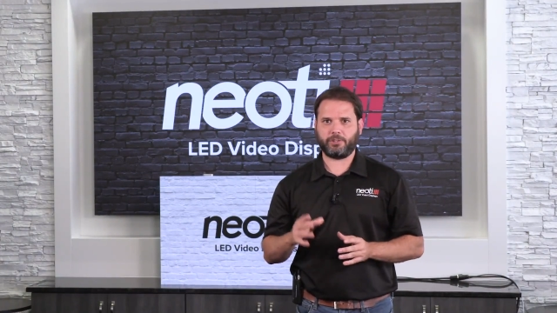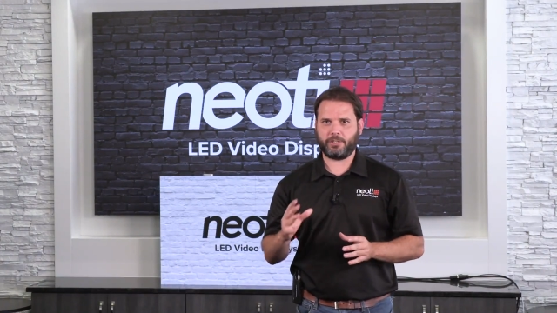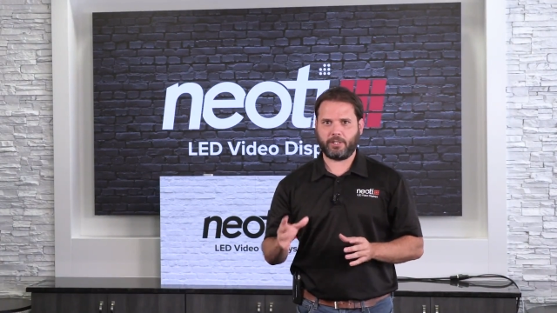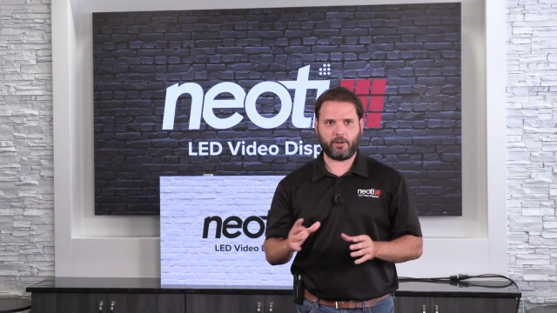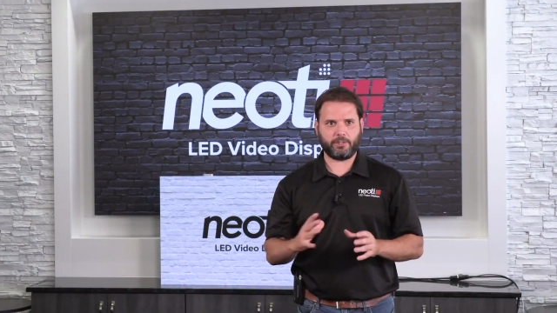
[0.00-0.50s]
to
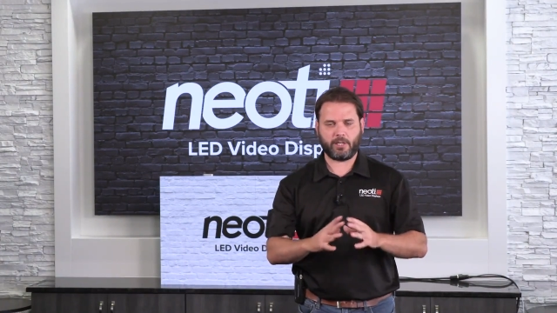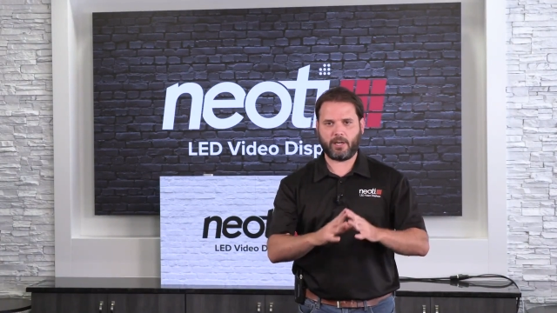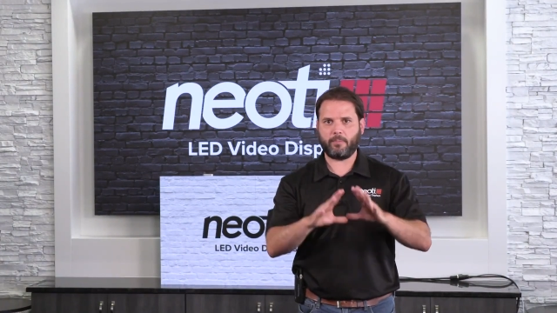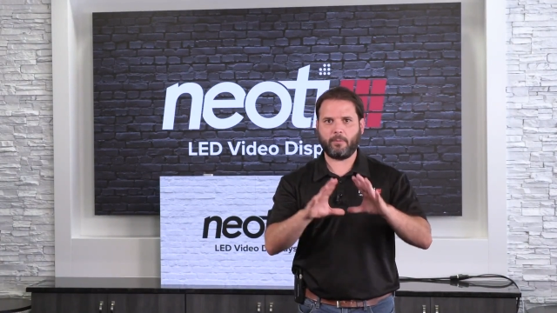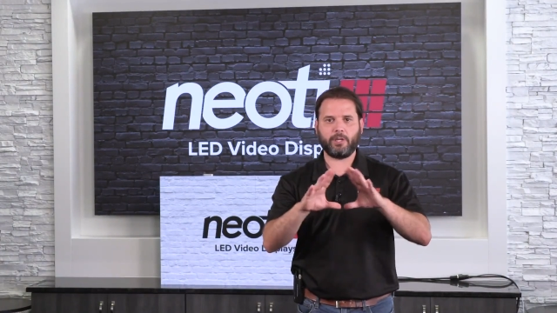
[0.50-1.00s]
take our
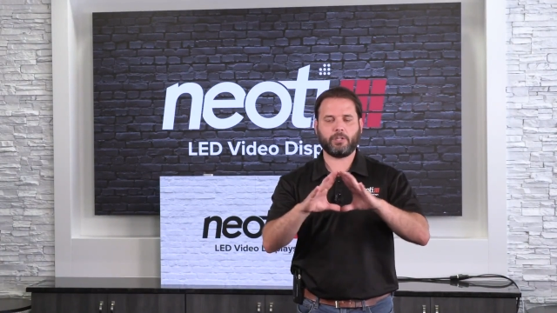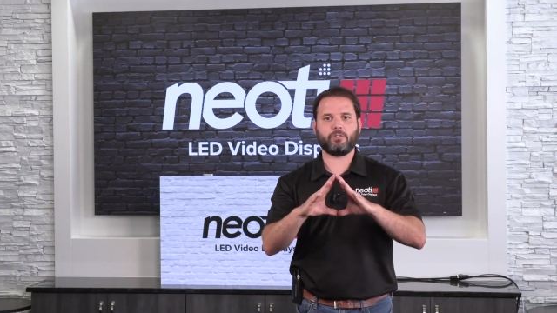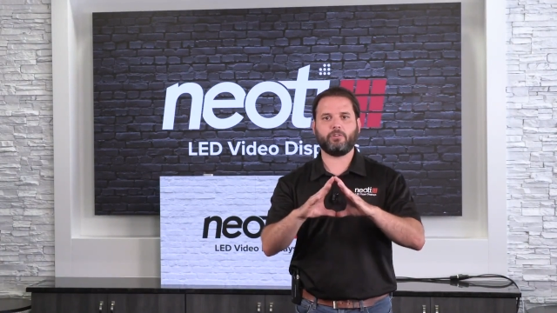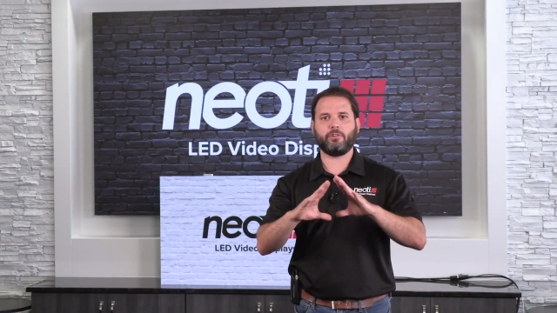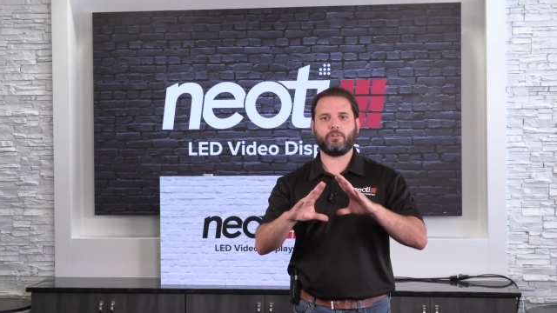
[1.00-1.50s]
time and make
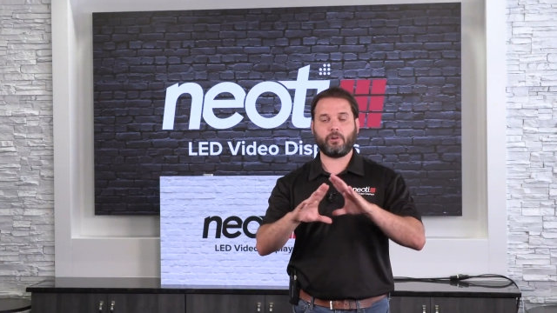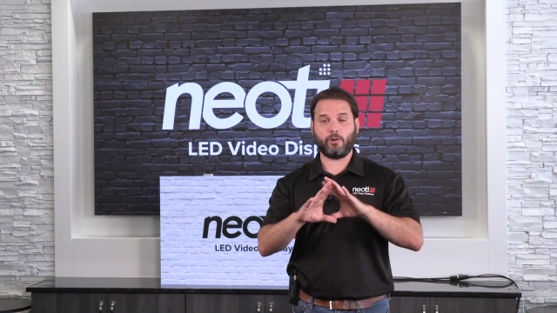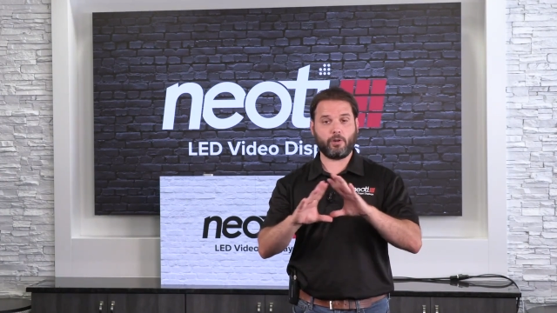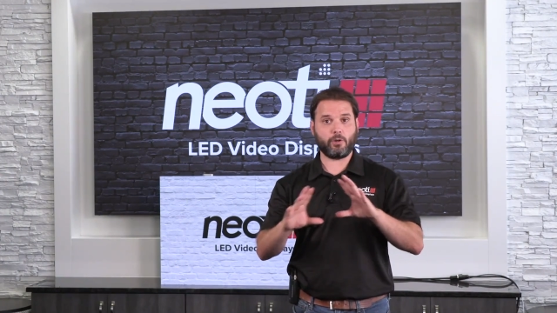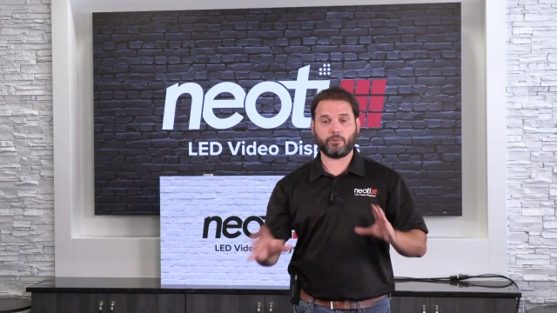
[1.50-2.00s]
sure that there
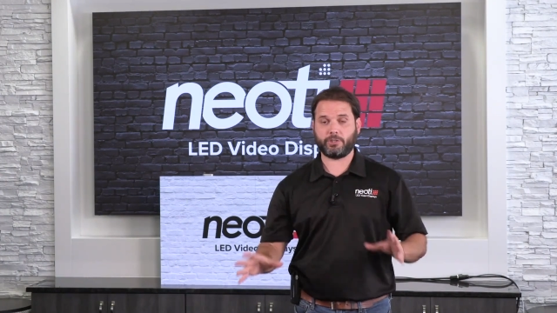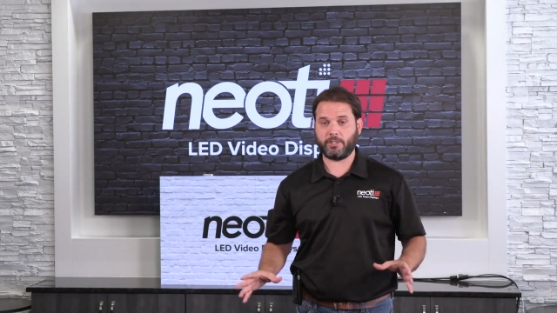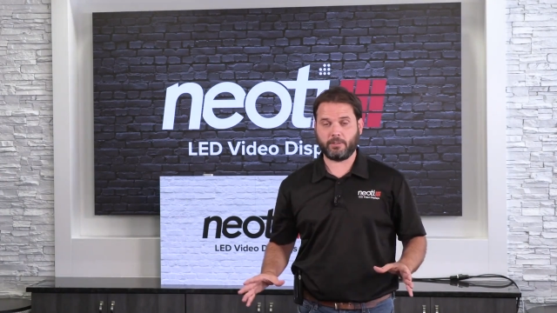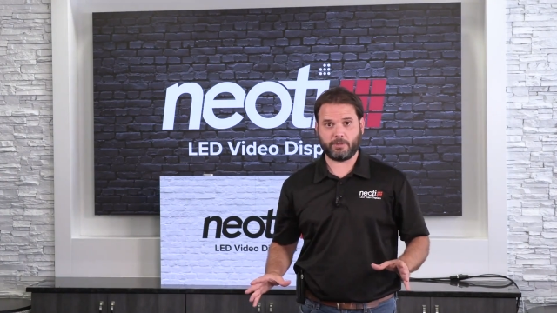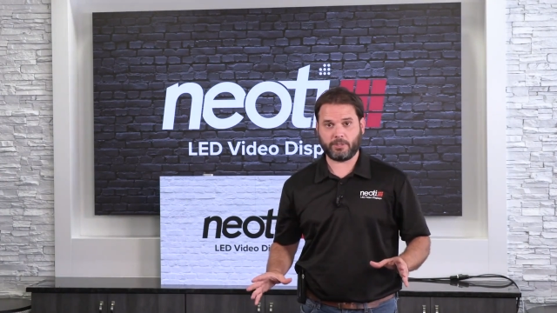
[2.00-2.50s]
are no
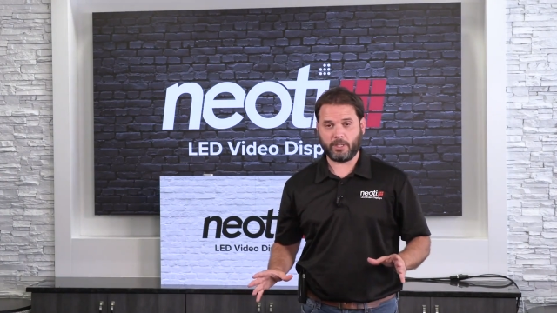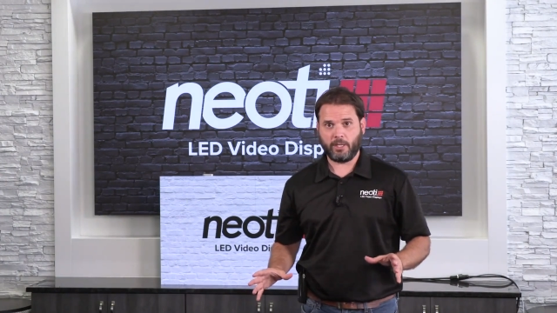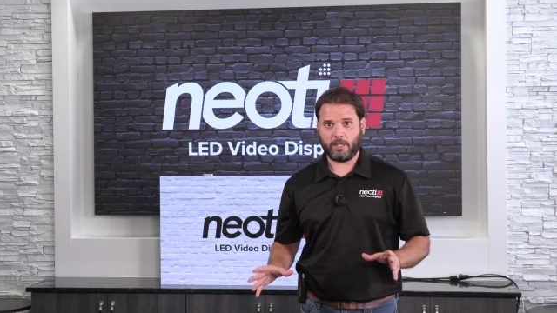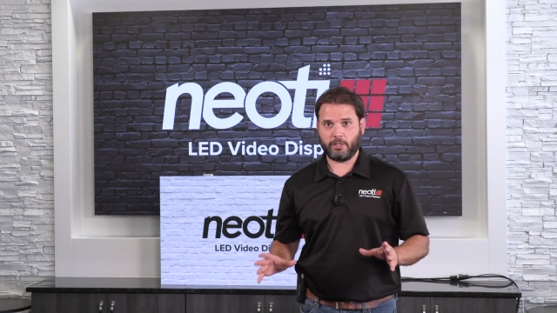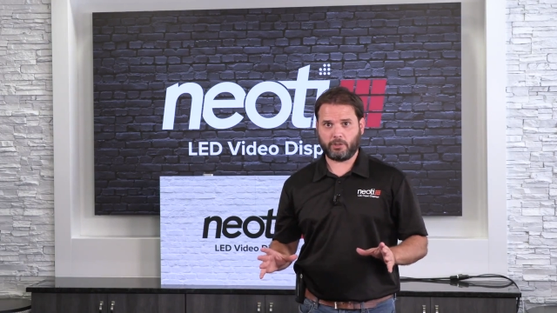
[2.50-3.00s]
seams
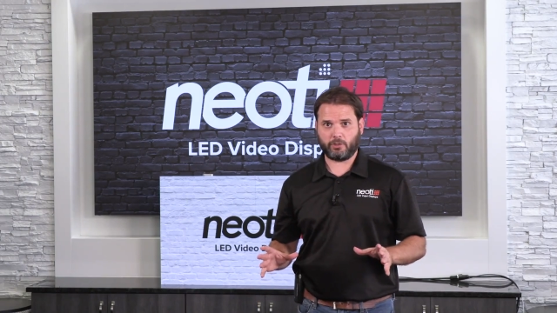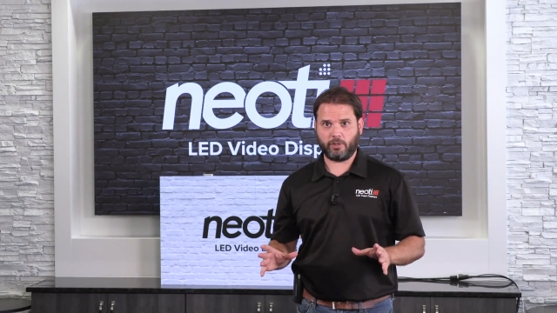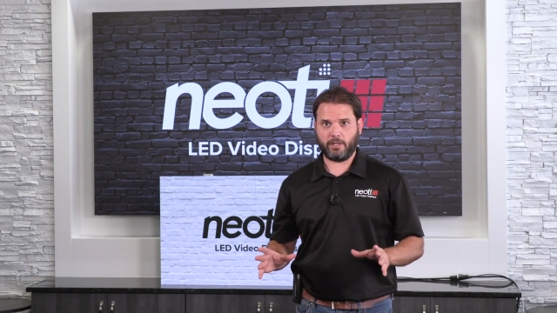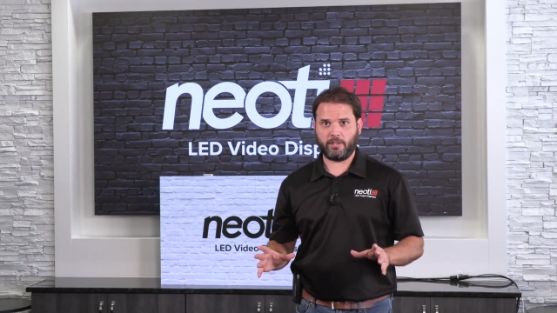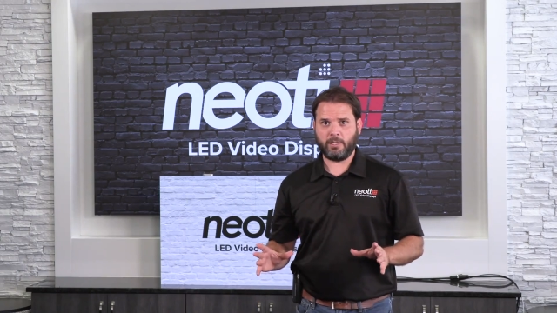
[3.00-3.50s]
in a
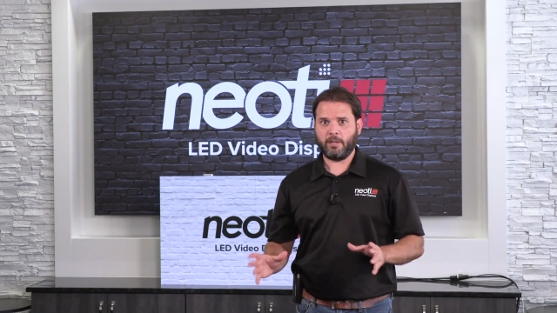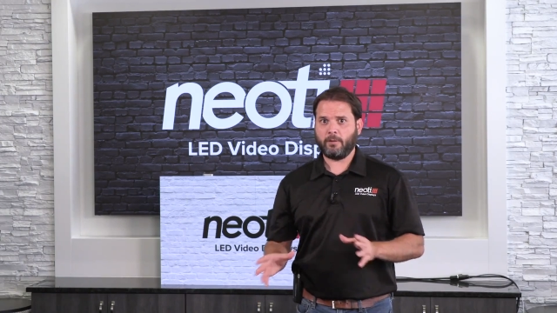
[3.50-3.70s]
screen.